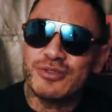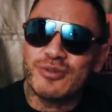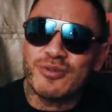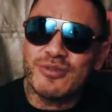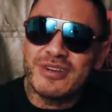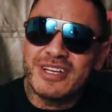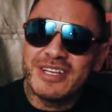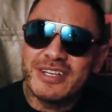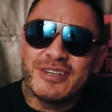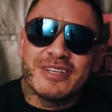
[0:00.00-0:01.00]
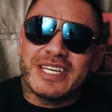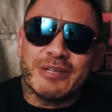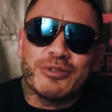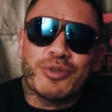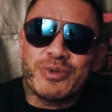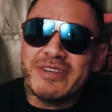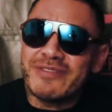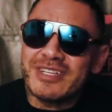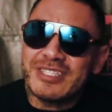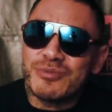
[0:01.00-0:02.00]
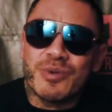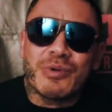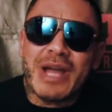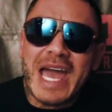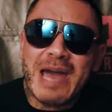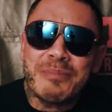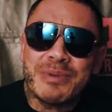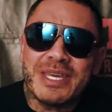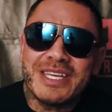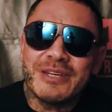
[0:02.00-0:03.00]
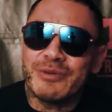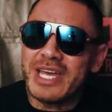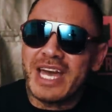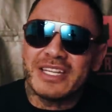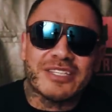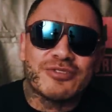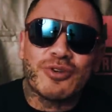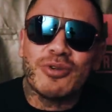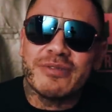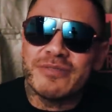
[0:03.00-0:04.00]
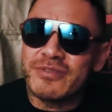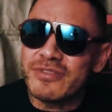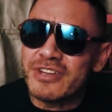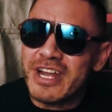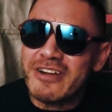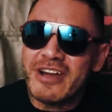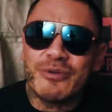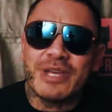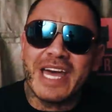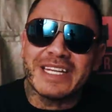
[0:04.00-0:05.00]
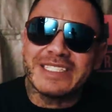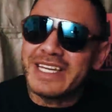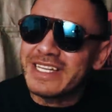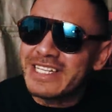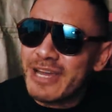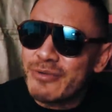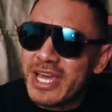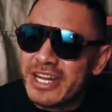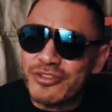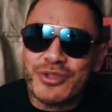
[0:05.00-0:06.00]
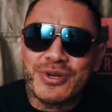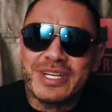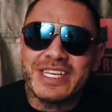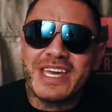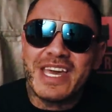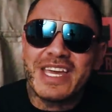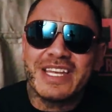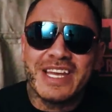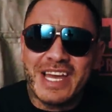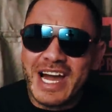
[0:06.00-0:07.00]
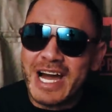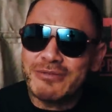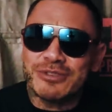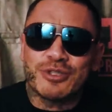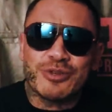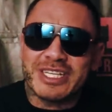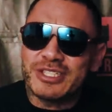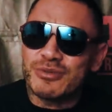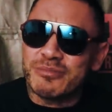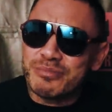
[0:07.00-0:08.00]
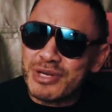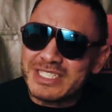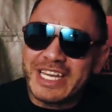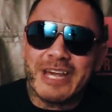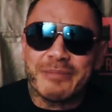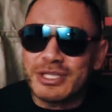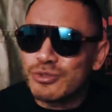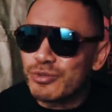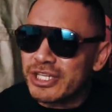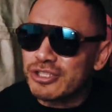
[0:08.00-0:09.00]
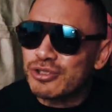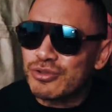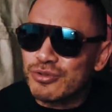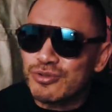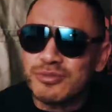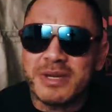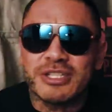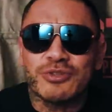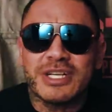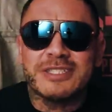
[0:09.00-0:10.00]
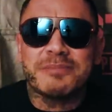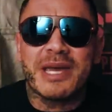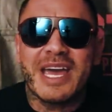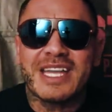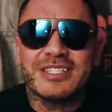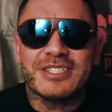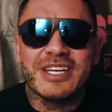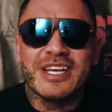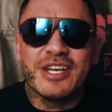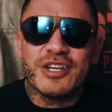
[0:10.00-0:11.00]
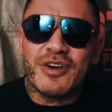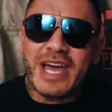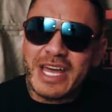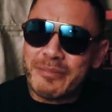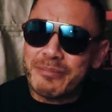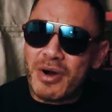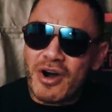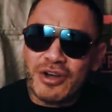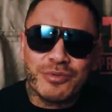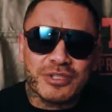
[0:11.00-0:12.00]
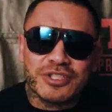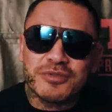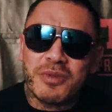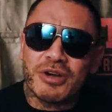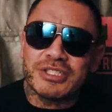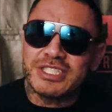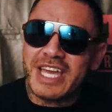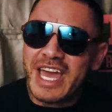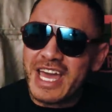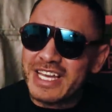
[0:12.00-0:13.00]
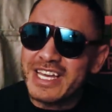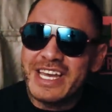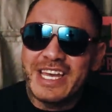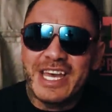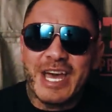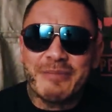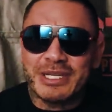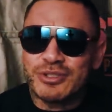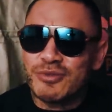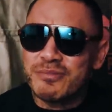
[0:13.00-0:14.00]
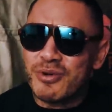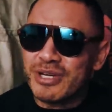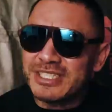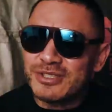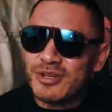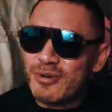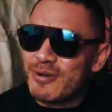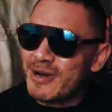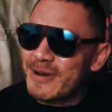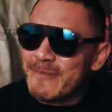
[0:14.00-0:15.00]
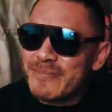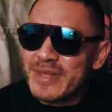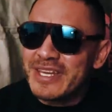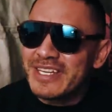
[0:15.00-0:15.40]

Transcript: school, it was three of us. We were happy. We had the stolen Riviera, we had a Tech nine, we had a thirty-eight. I was dressed to impress. I had my suede shoes, my dress pants, you know, I had a bald with a small shag, and my two boys, you know, uh,